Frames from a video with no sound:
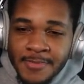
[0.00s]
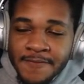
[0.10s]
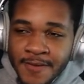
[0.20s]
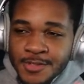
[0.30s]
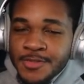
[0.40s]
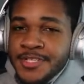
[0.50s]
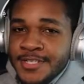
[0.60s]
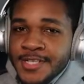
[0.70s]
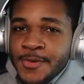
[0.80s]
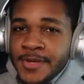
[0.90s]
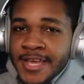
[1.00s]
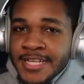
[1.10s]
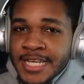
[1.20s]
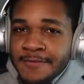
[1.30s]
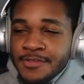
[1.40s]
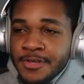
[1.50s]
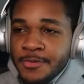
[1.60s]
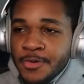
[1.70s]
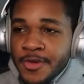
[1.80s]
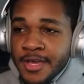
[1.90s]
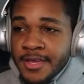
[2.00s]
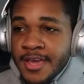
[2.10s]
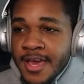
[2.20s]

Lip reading: But first, we're just going to show you it against cover 3 real quick.